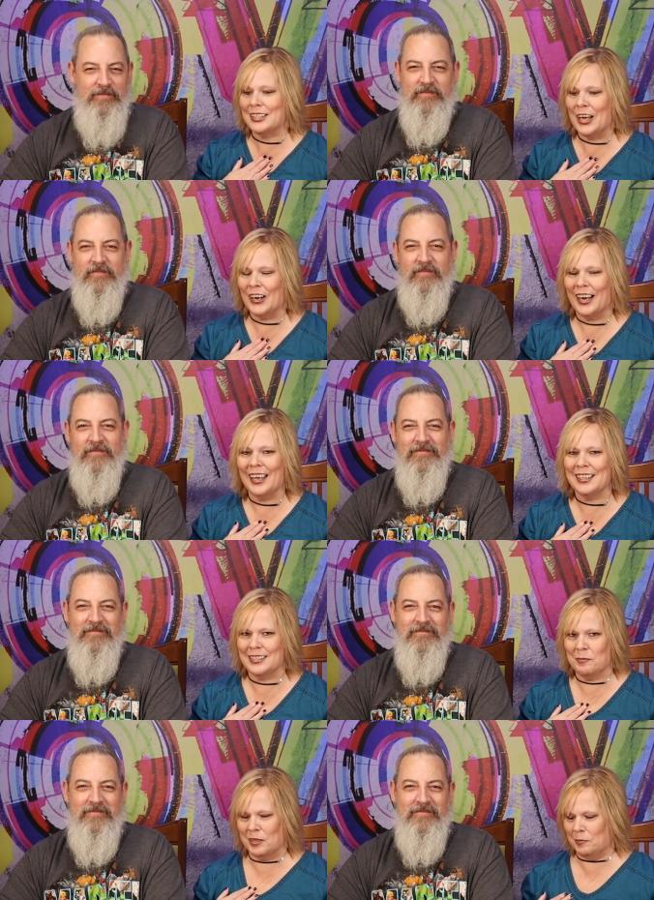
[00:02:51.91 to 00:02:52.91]
Speaker 1: Sorry, I
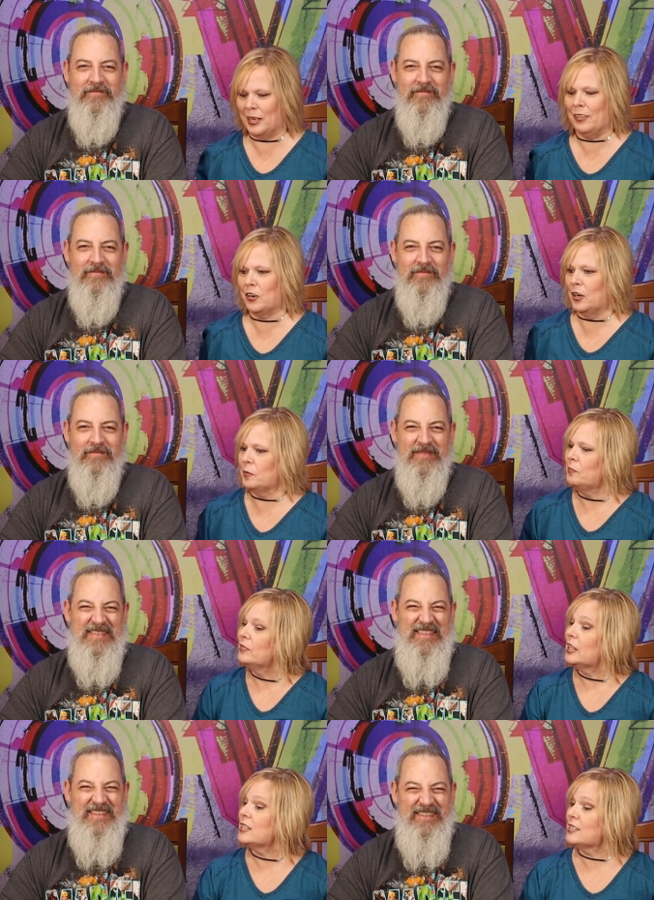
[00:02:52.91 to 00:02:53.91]
had something in my throat.
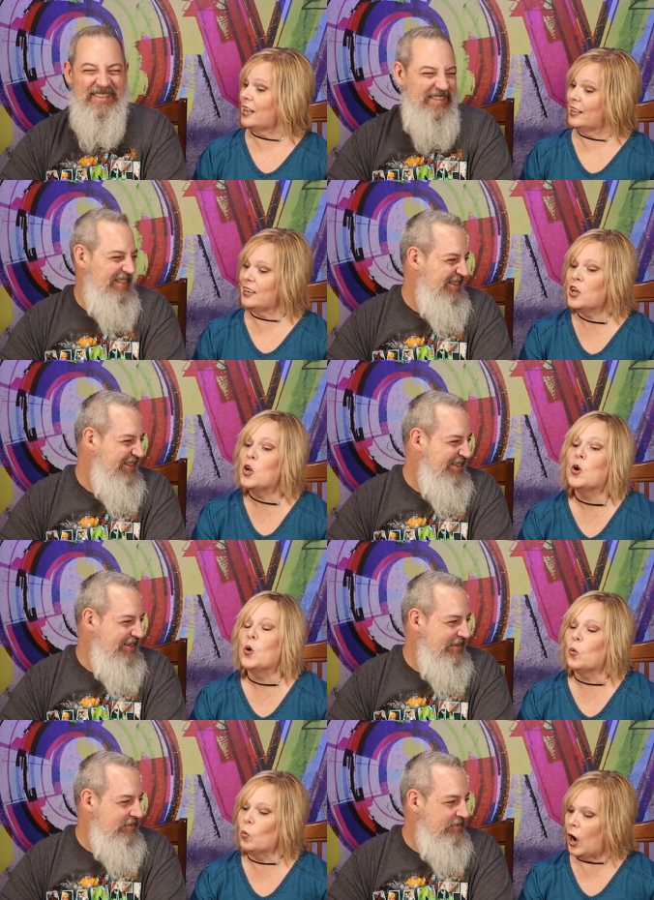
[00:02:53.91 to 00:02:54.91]
They said,
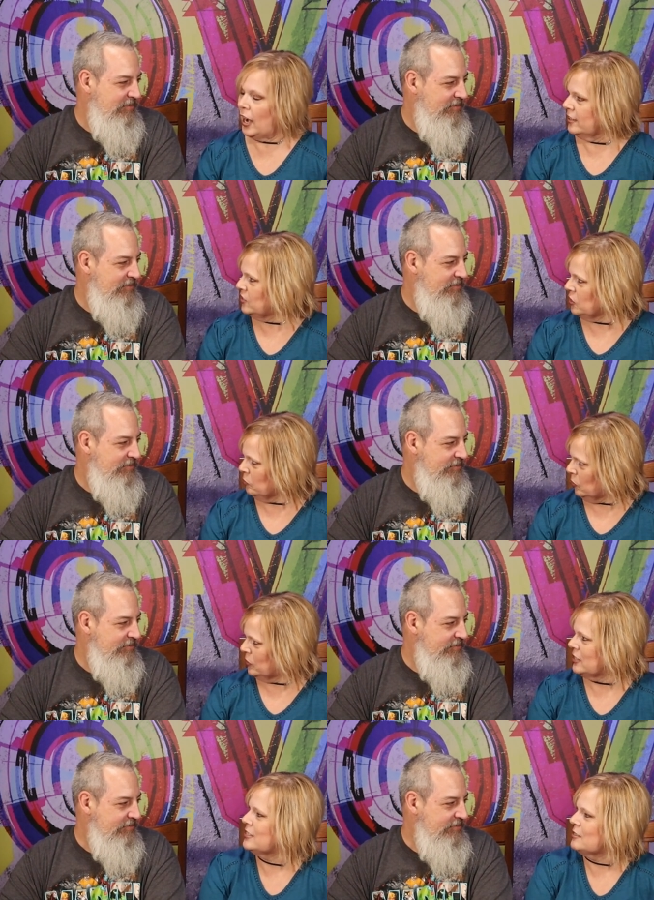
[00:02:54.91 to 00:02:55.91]
why do you
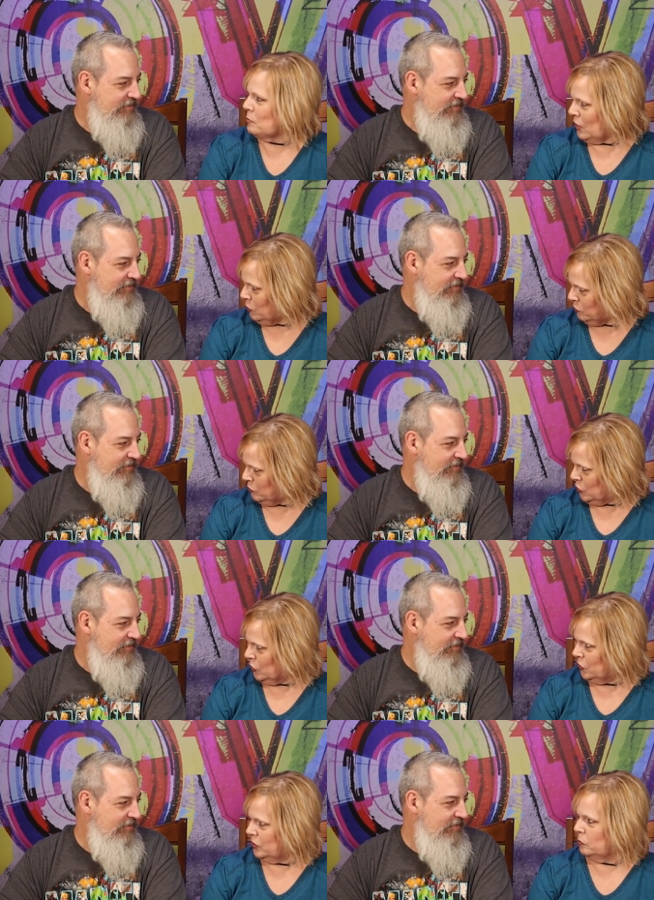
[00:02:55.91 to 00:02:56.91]
always smell
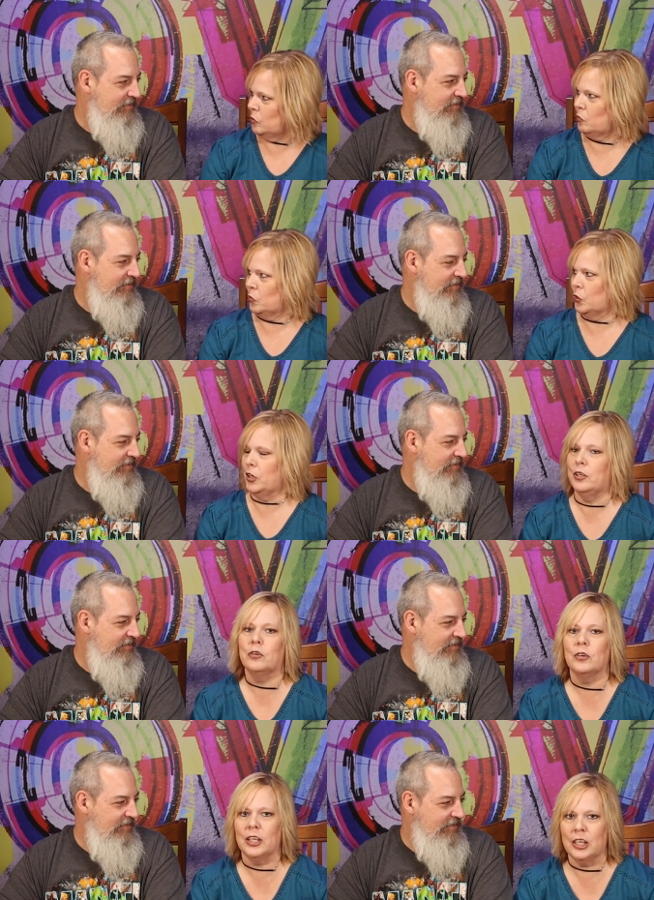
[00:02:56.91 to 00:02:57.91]
food before
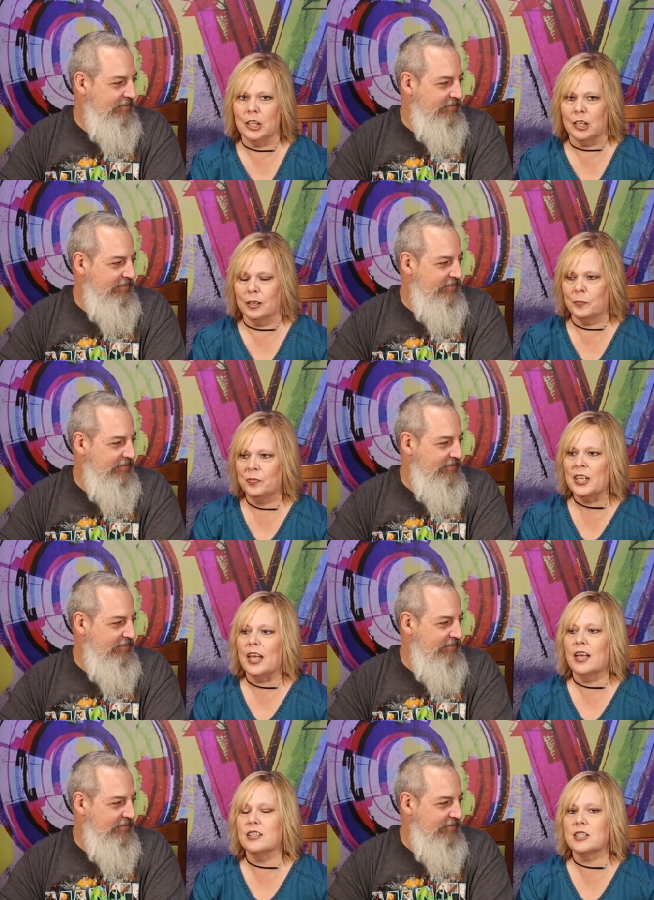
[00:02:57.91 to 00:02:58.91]
you eat it?
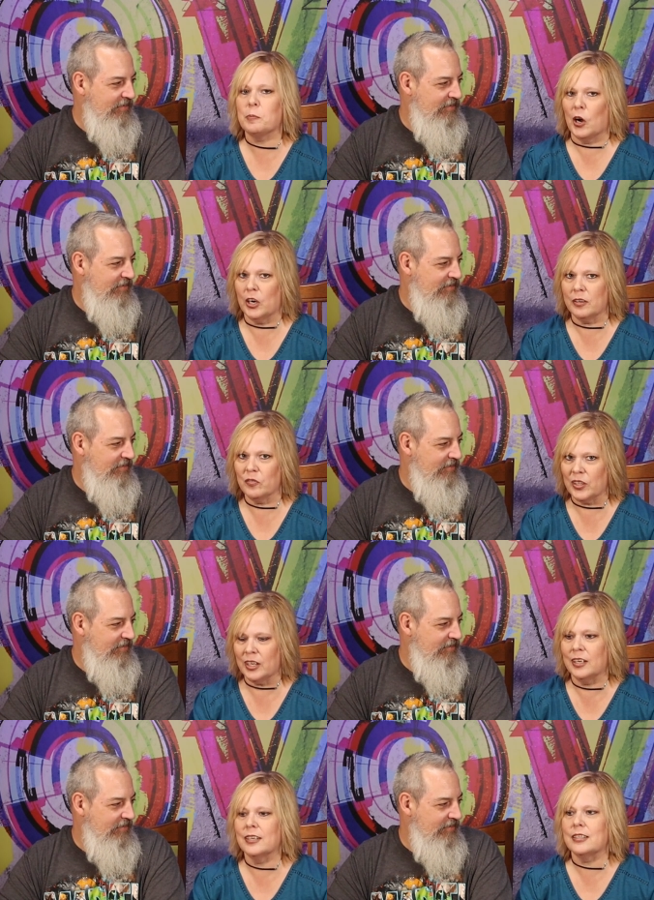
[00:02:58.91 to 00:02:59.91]
It's part of
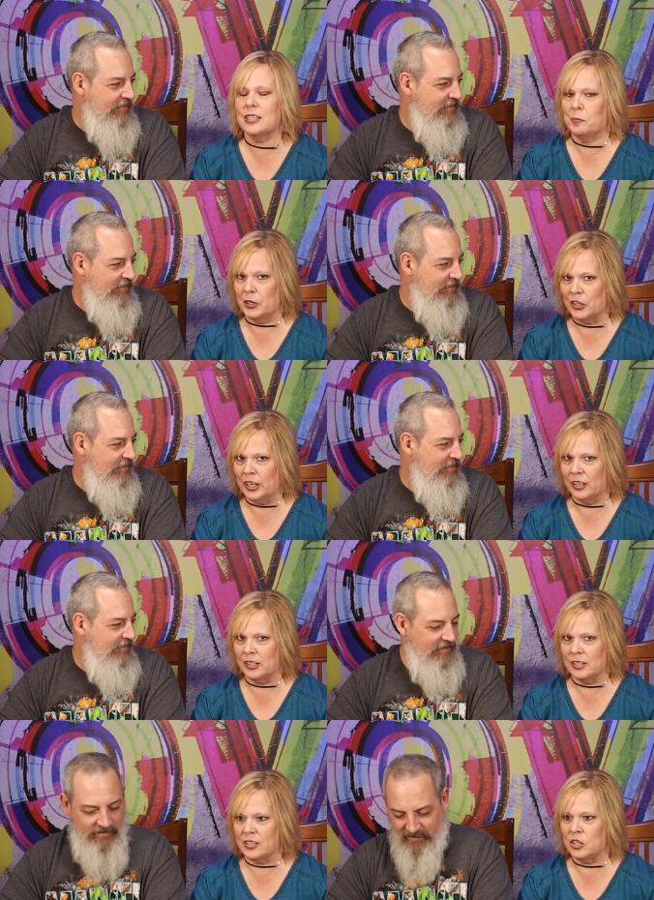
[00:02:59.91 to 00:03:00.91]
the
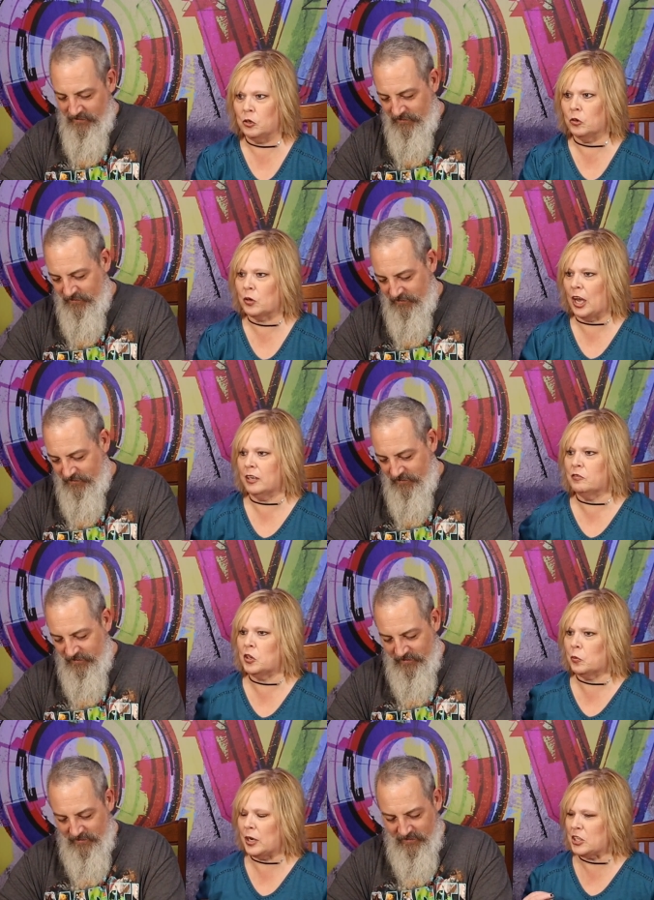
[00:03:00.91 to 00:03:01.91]
experience. You kind of
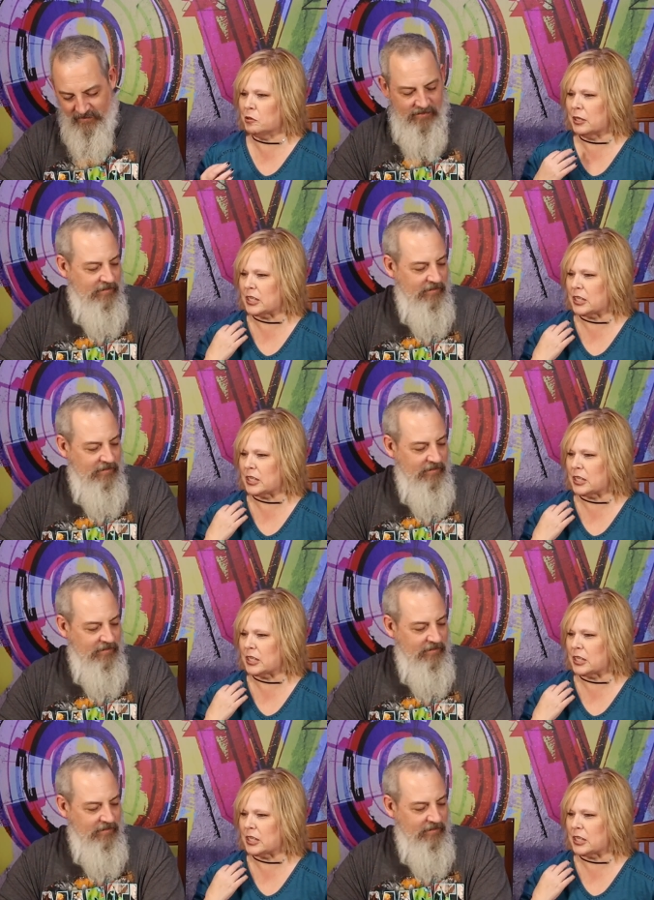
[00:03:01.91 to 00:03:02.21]
know what to